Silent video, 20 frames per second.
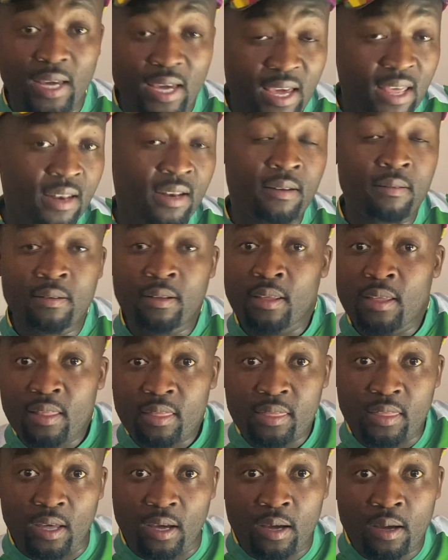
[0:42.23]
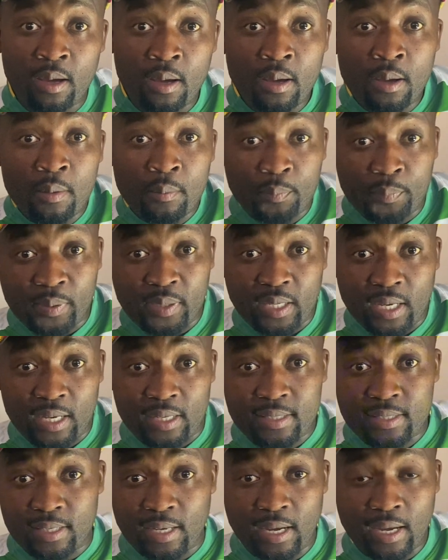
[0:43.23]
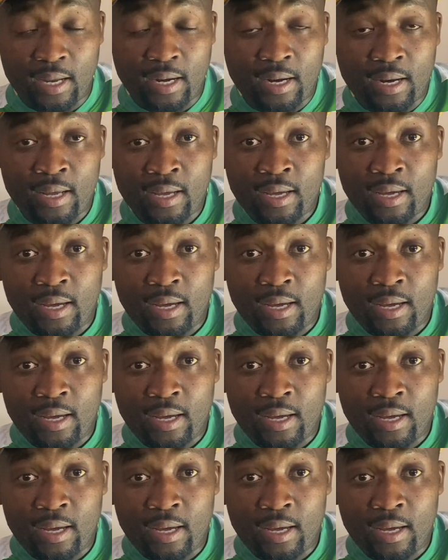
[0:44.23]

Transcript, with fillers: in the PSL,